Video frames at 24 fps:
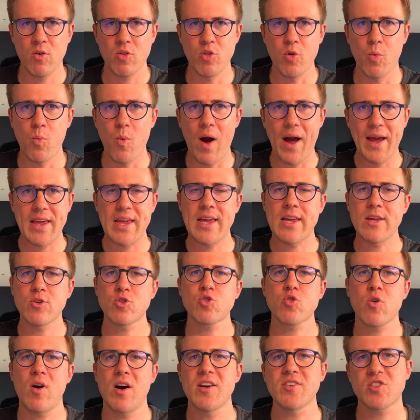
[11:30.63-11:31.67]
the way he
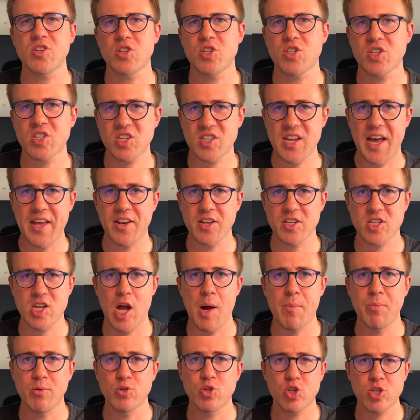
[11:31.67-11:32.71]
tries to set us
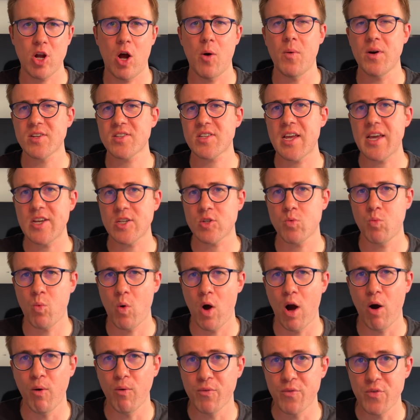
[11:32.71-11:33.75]
up and show us his
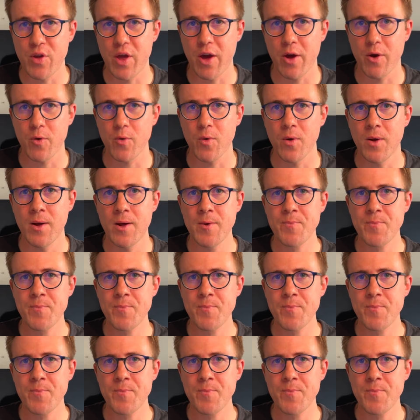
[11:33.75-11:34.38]
worldview.